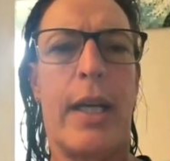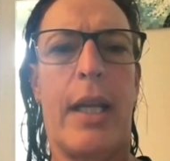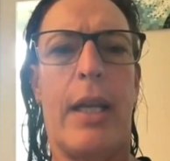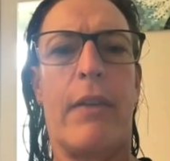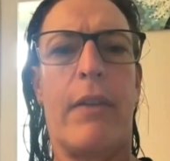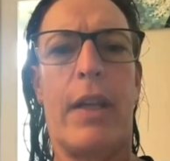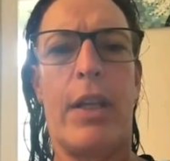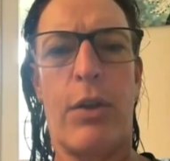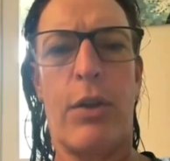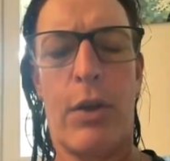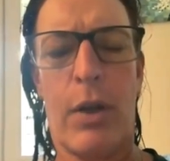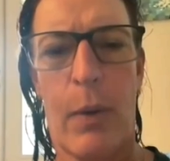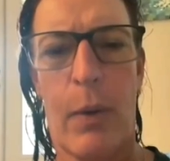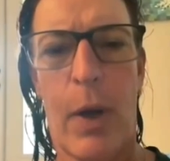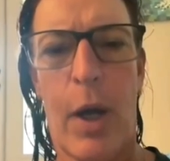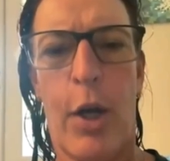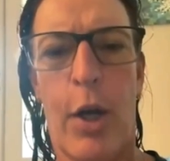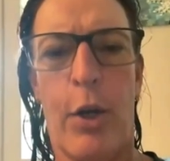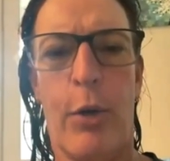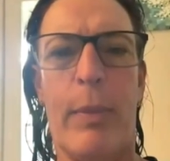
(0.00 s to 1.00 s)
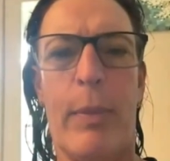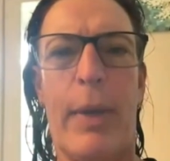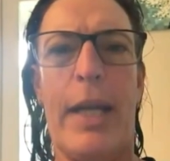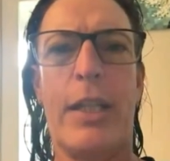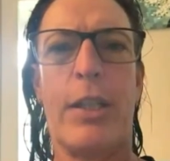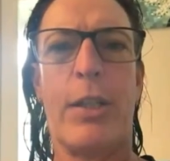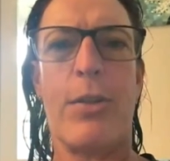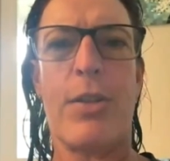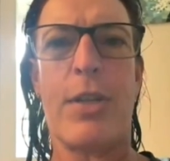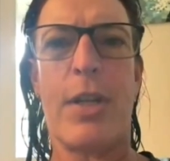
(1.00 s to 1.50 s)
and then you go home.
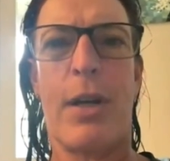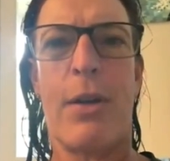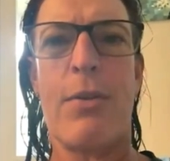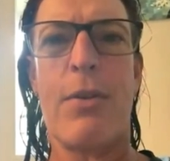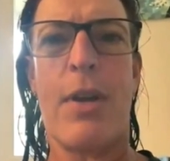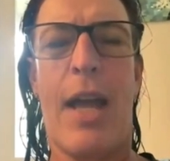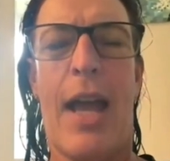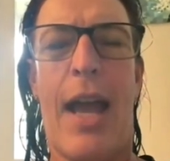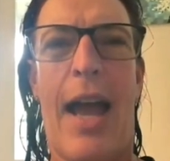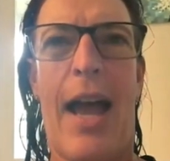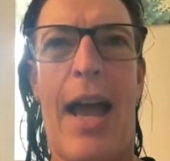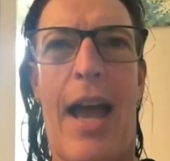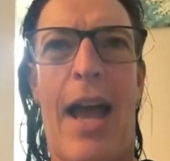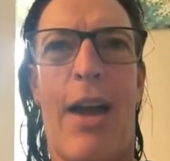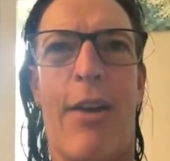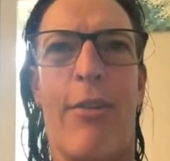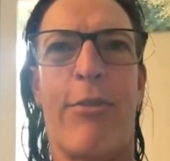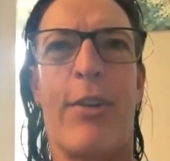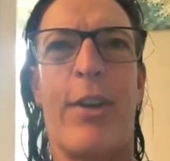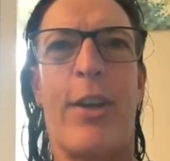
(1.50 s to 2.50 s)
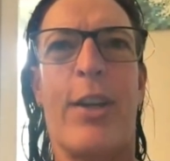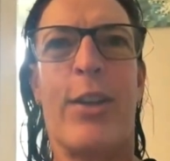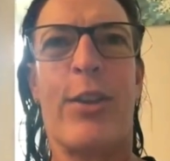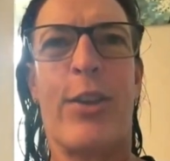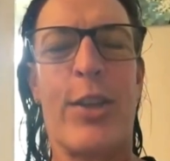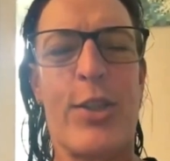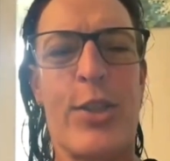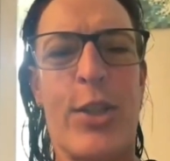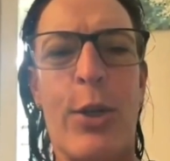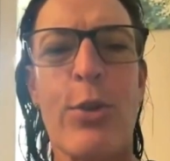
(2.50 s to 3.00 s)
And you don't have
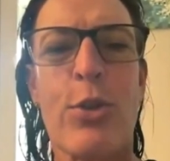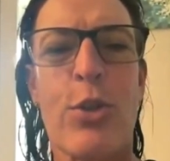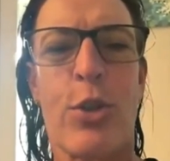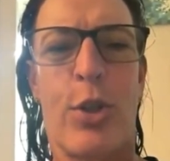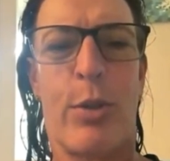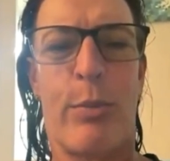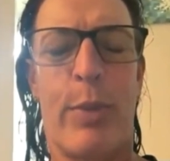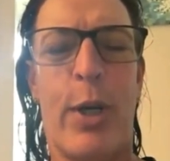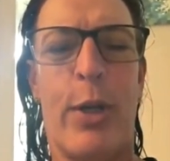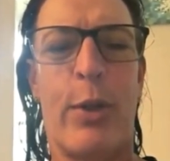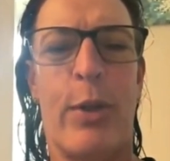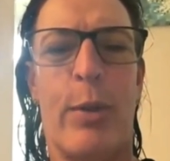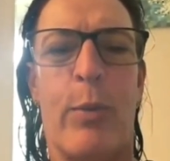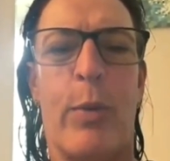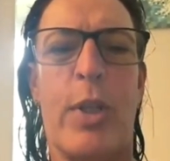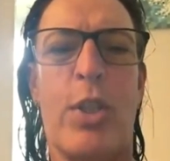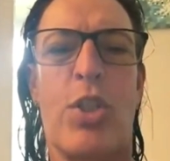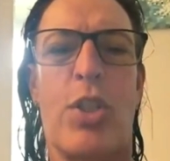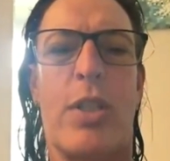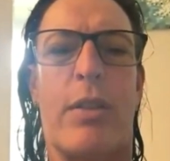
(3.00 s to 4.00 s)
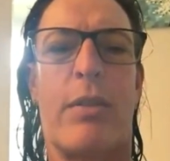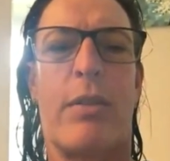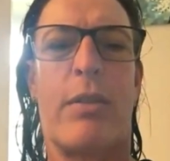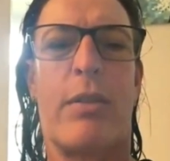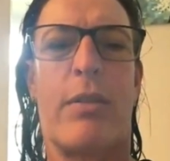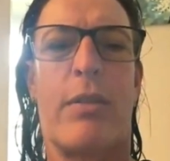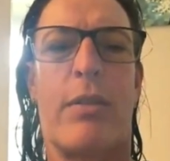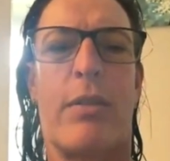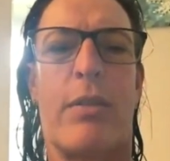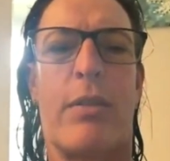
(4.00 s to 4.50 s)
the social component, which
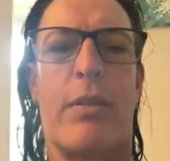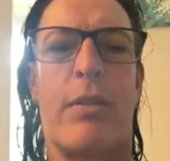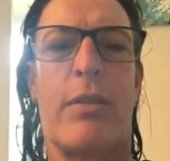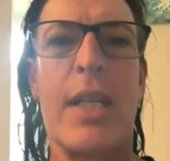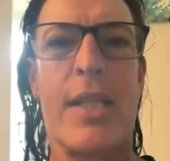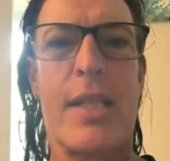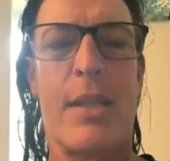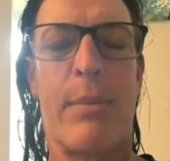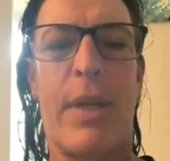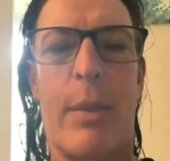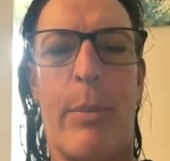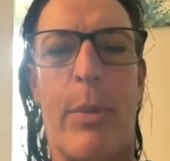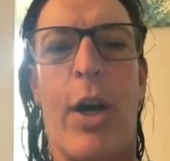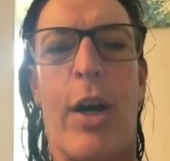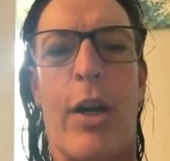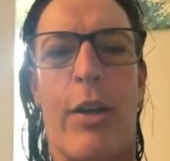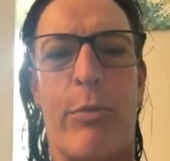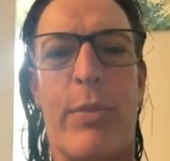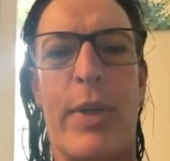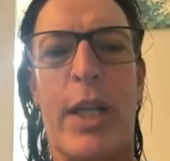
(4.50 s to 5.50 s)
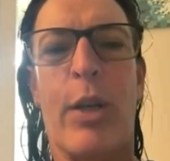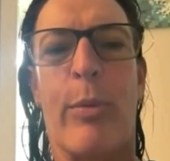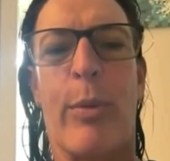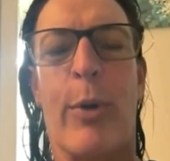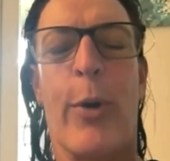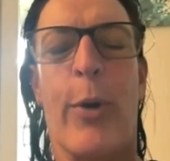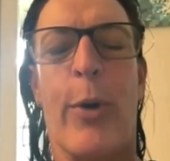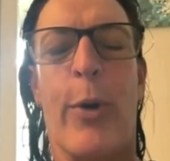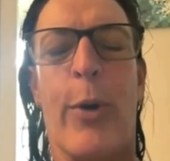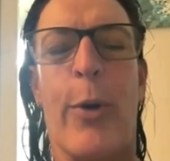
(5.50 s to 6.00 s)
to me is a big part of
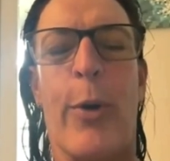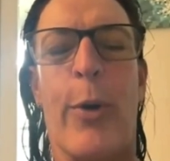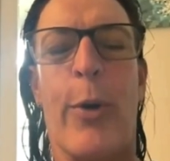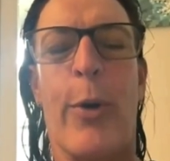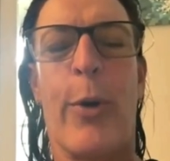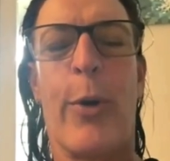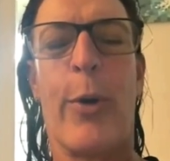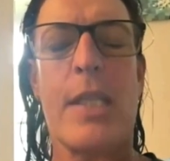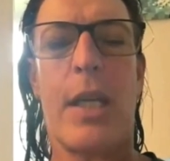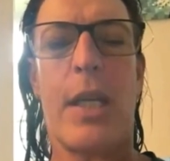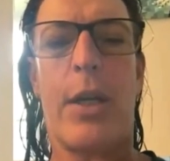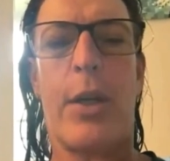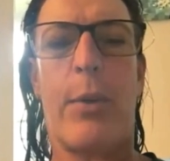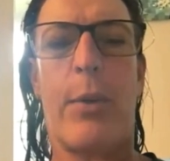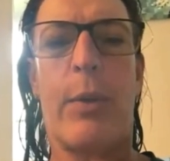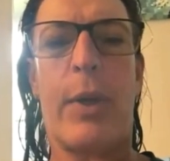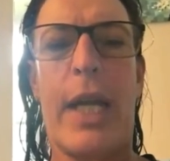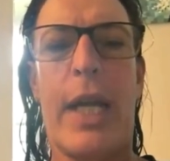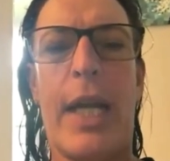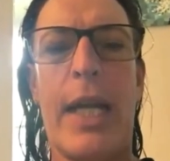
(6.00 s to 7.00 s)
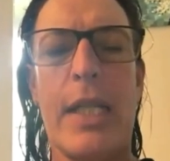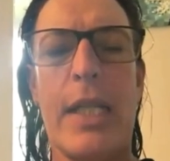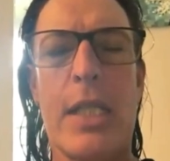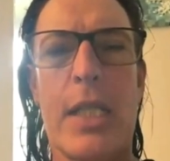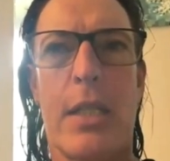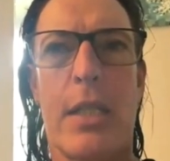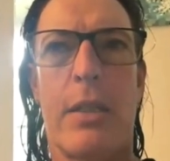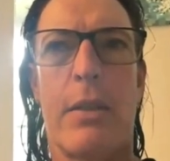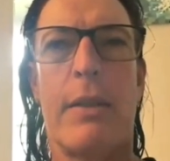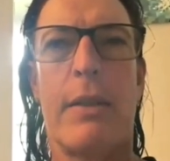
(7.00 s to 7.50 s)
pickleball. So what I
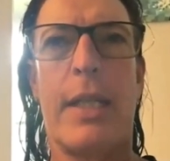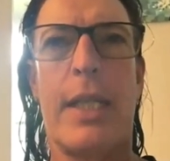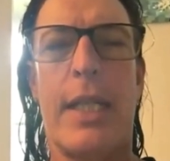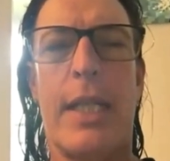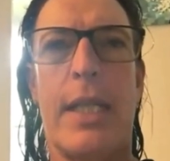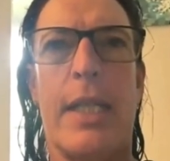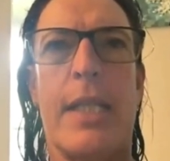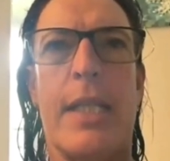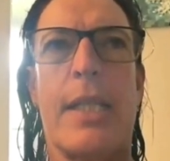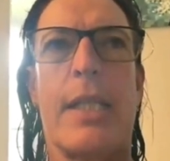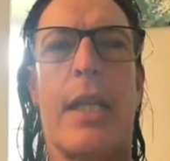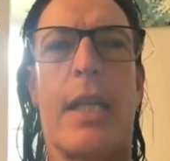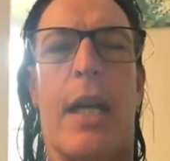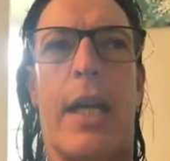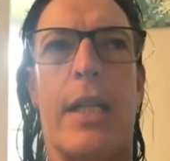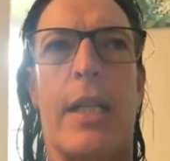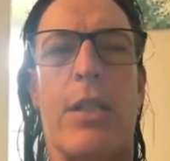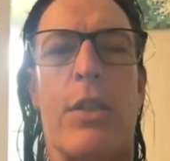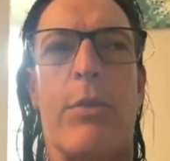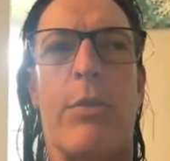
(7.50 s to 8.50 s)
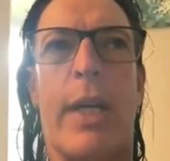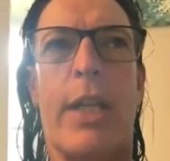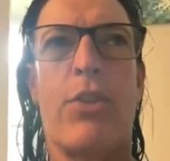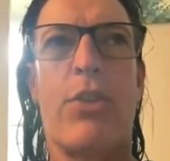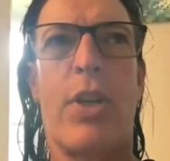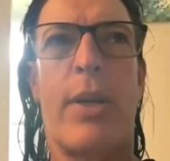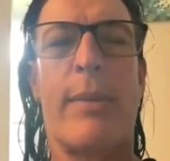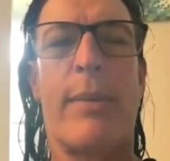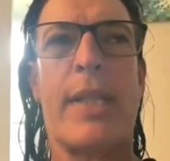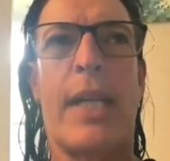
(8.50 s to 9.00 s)
do is I do my
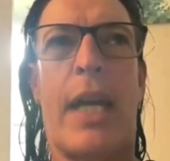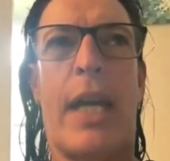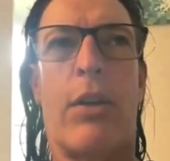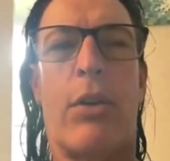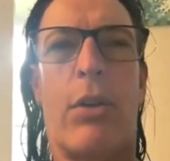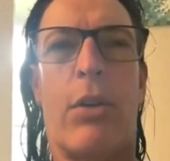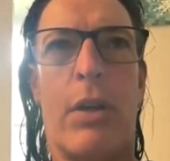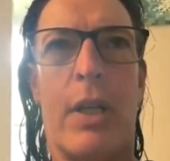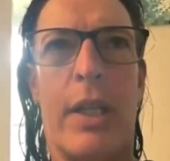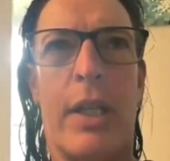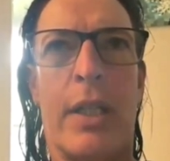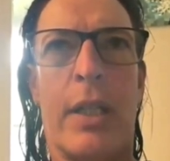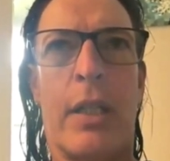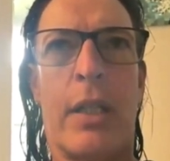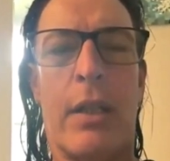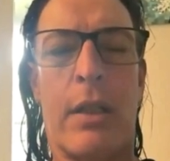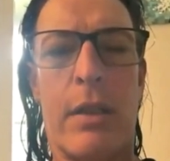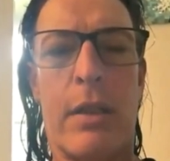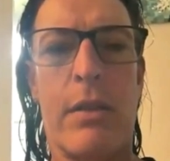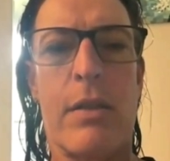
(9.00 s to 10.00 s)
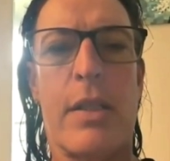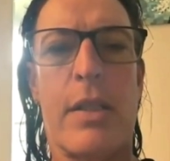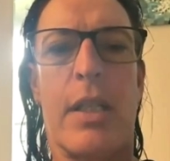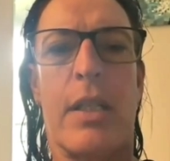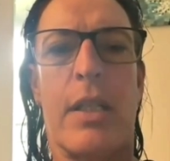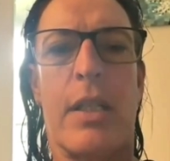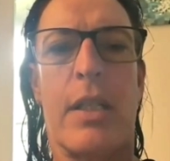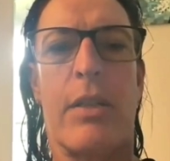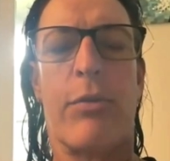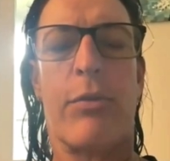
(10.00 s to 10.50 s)
trips at
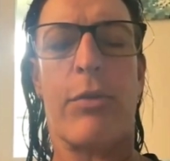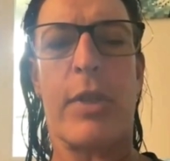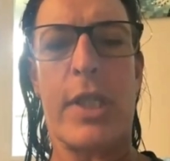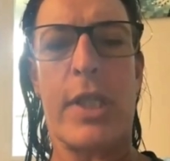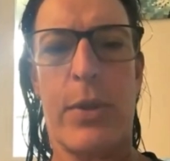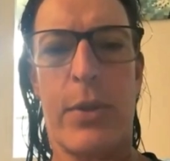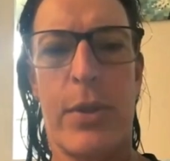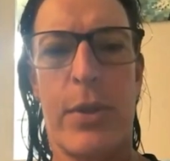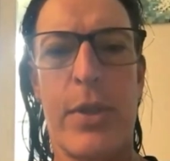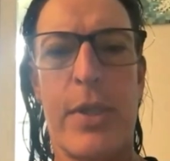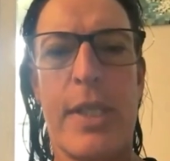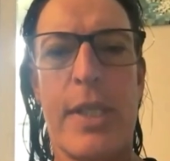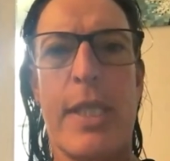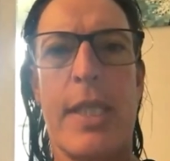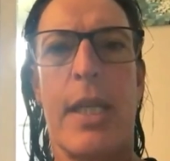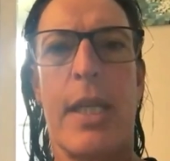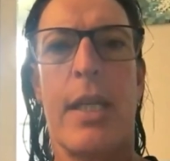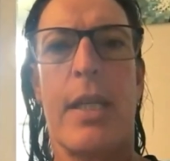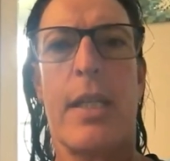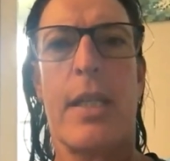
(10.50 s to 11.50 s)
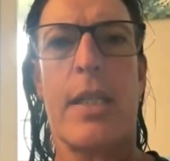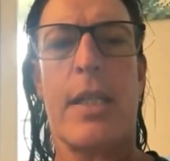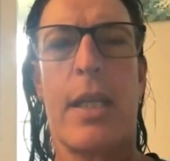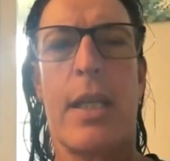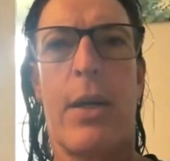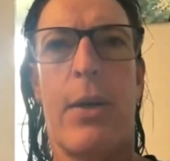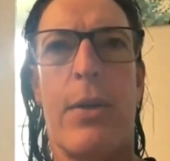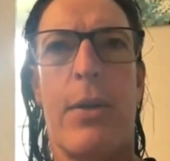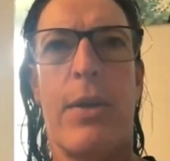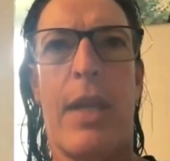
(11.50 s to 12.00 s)
all-inclusive resorts
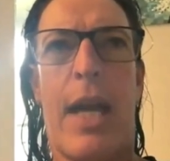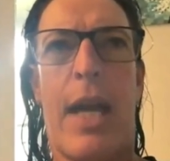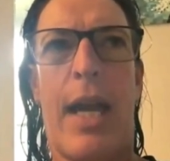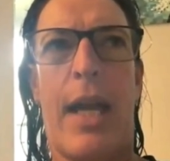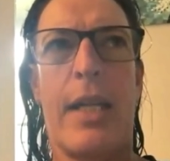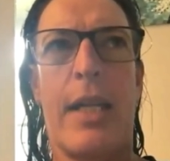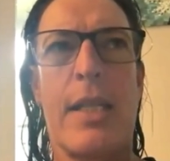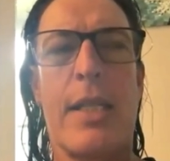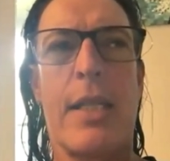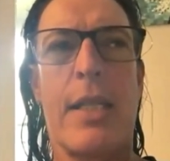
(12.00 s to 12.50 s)
so that